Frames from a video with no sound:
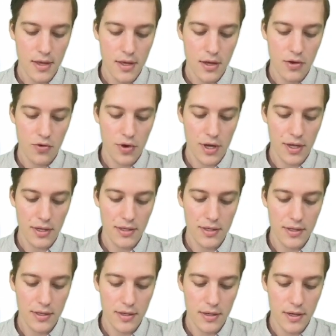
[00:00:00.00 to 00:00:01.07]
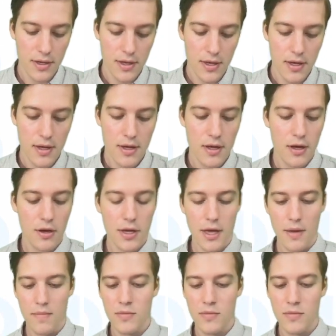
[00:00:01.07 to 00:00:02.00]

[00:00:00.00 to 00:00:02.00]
Great. Okay,